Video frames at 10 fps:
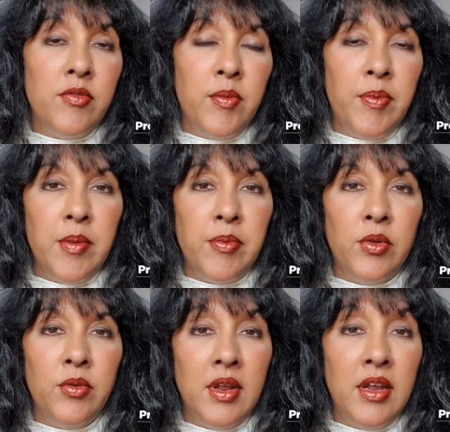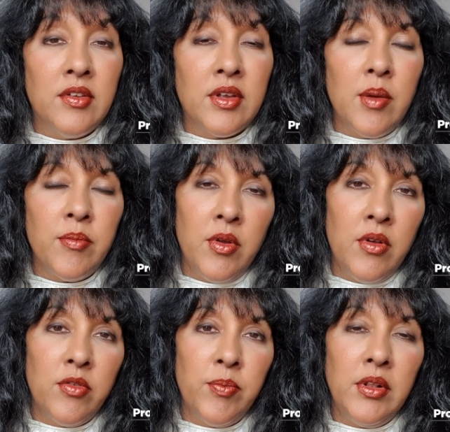for people who need to come to
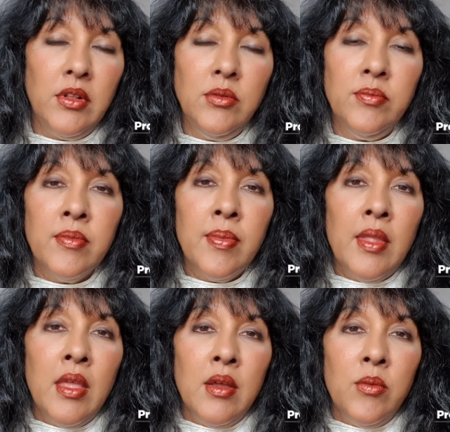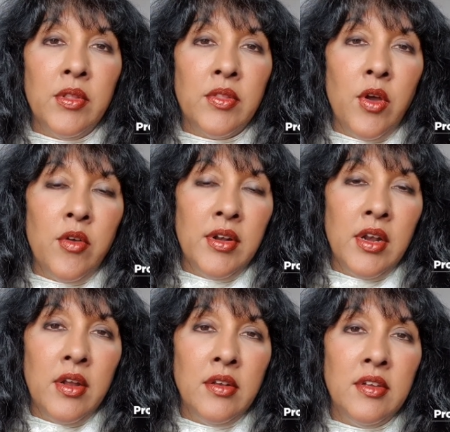hospital with
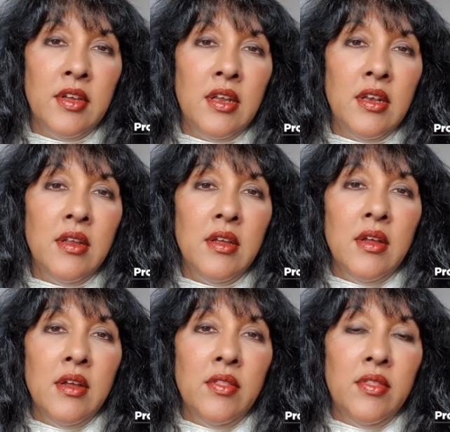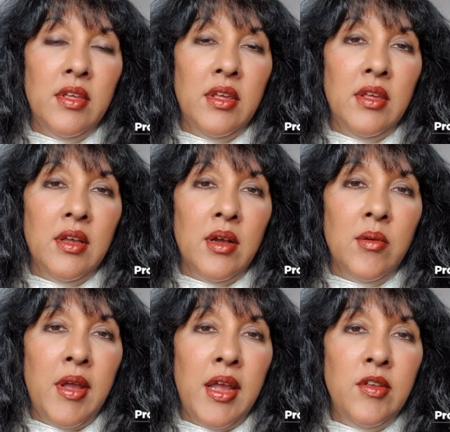COVID-19. The
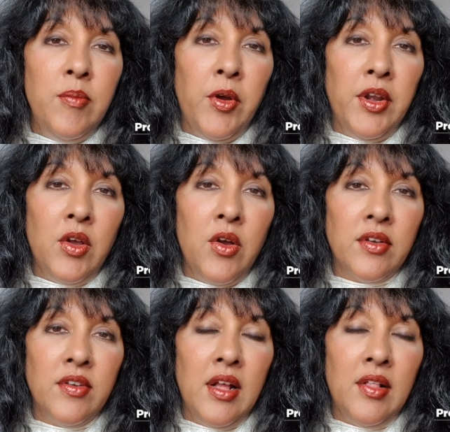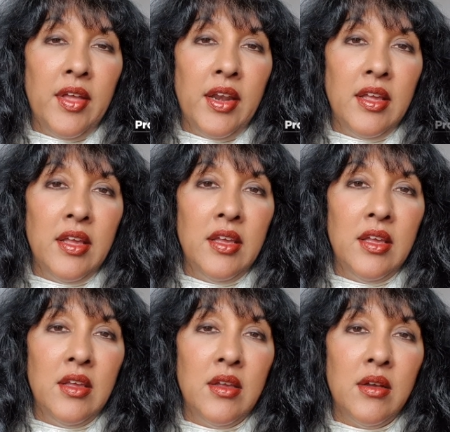antibody cocktail that
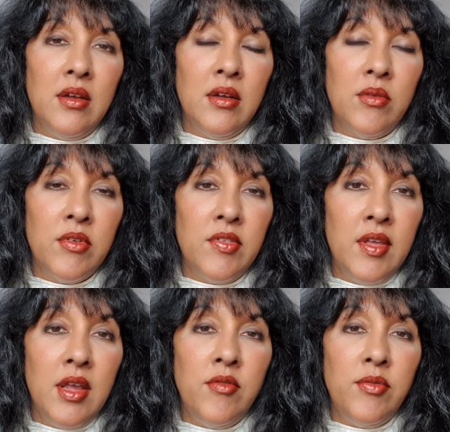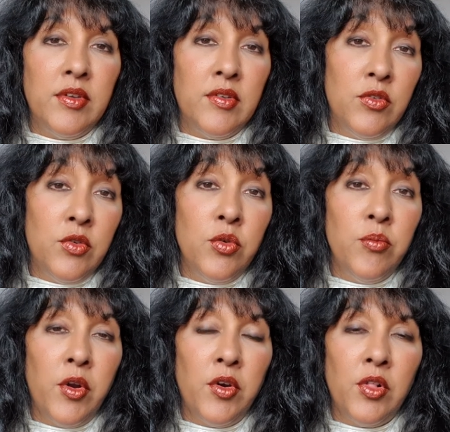he received, which is two
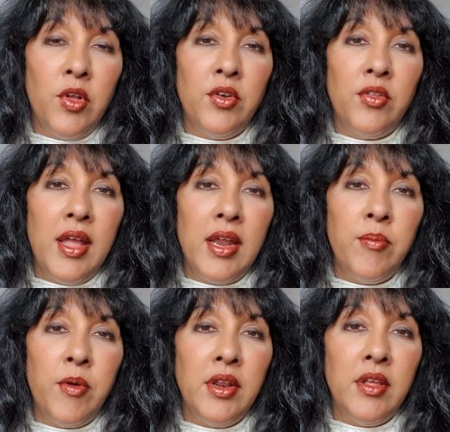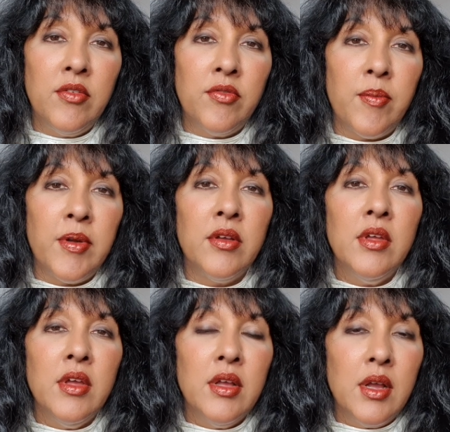monoclonal antibodies from a
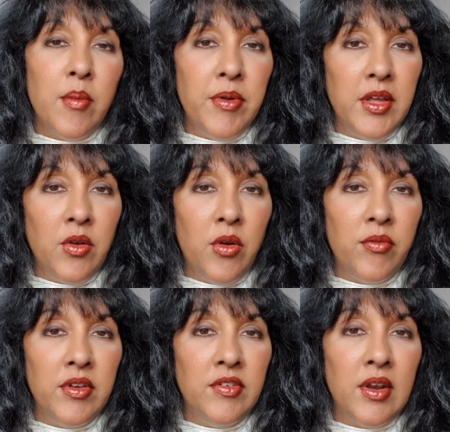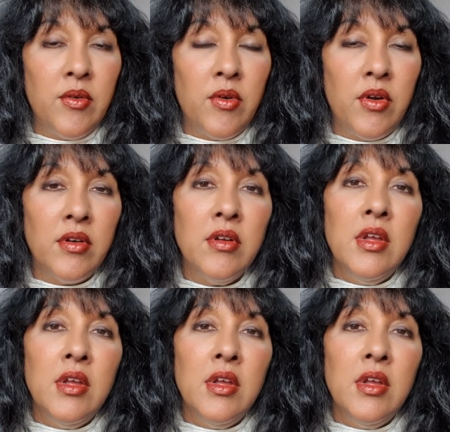company called Regeneron,